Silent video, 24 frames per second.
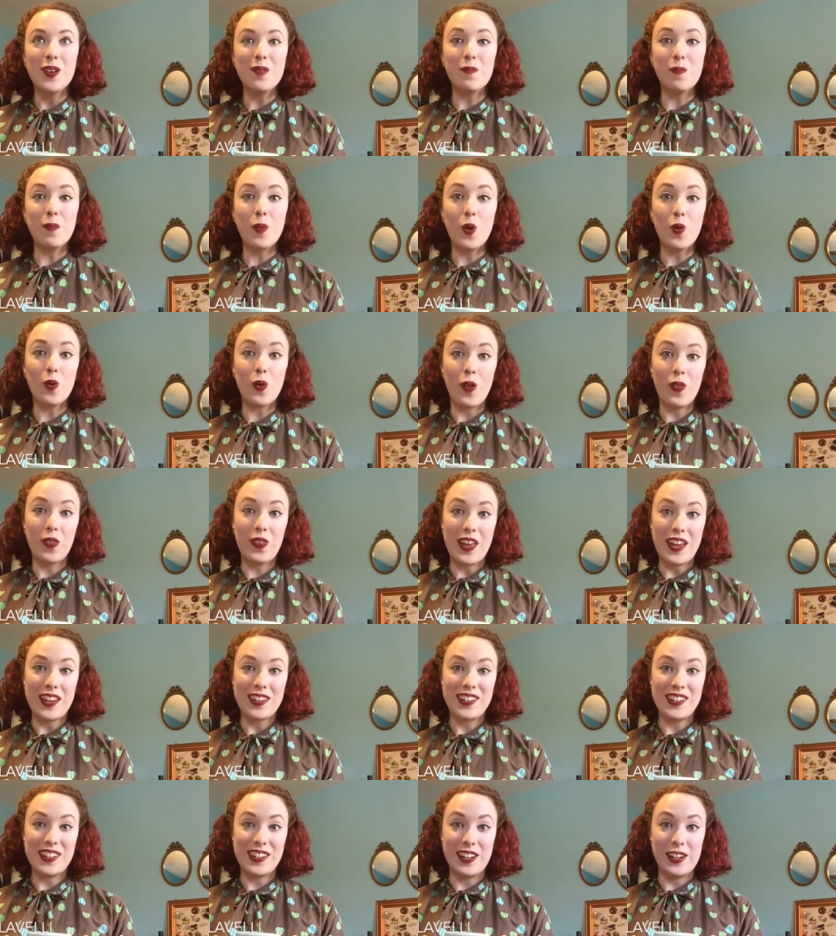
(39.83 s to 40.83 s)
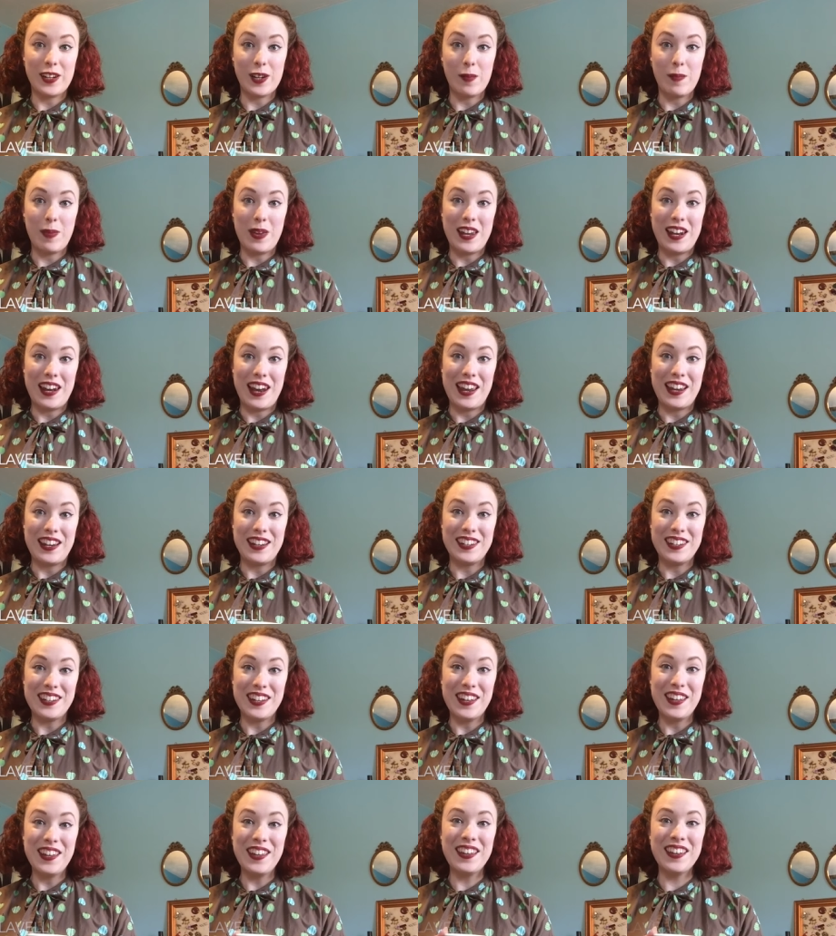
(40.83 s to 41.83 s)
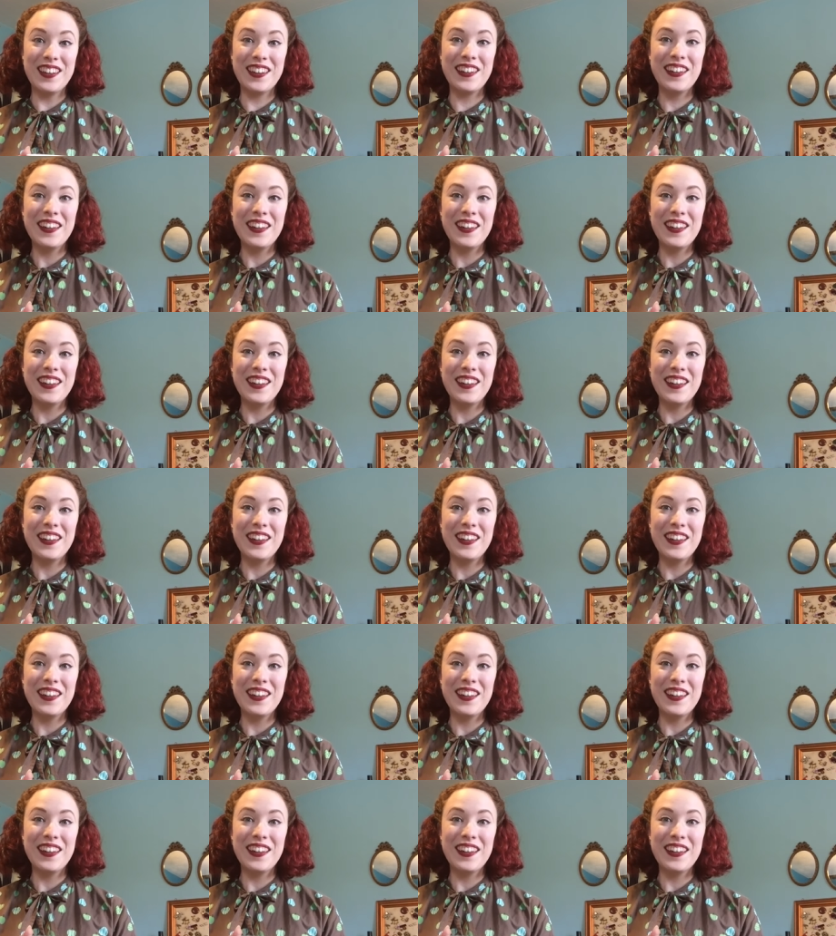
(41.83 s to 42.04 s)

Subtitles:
More on that a little bit later.